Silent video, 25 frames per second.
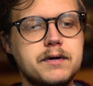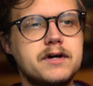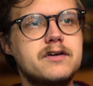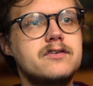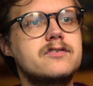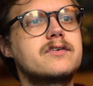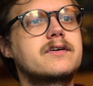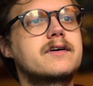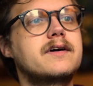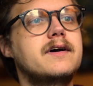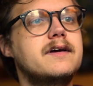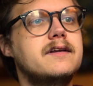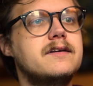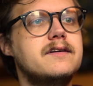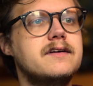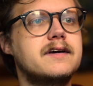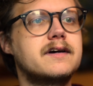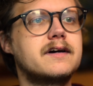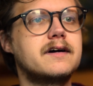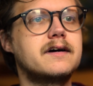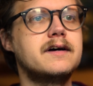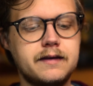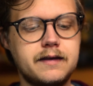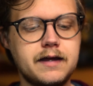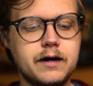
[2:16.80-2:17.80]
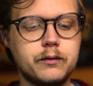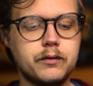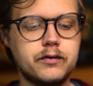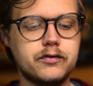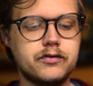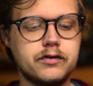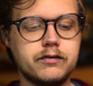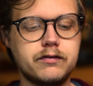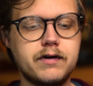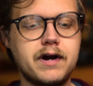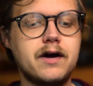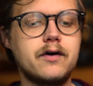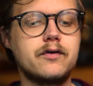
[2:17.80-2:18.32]
basic idea that was
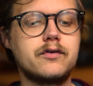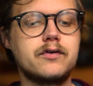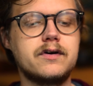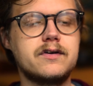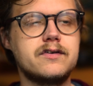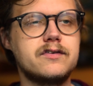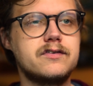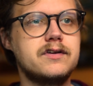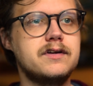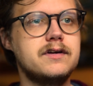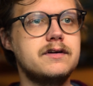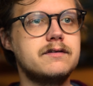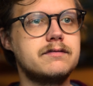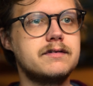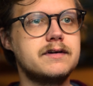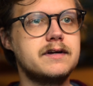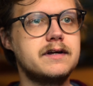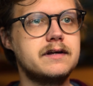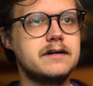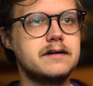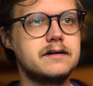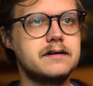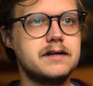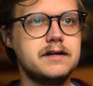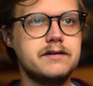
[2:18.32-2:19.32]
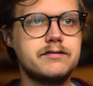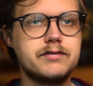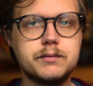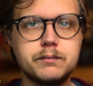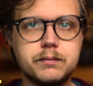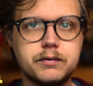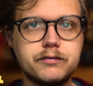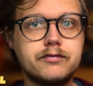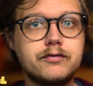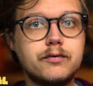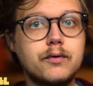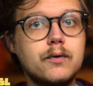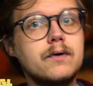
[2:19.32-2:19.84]
around on TV even
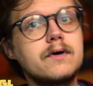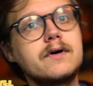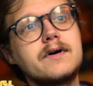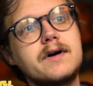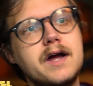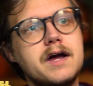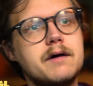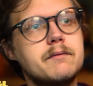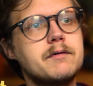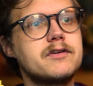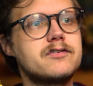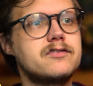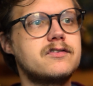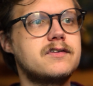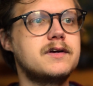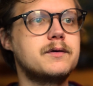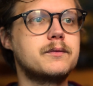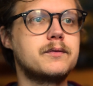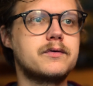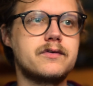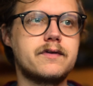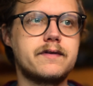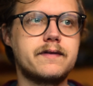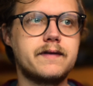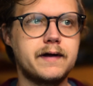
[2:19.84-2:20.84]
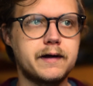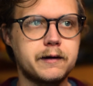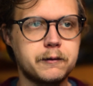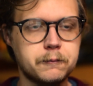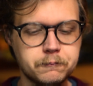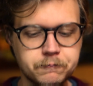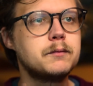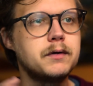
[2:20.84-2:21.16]
before MST was a thing.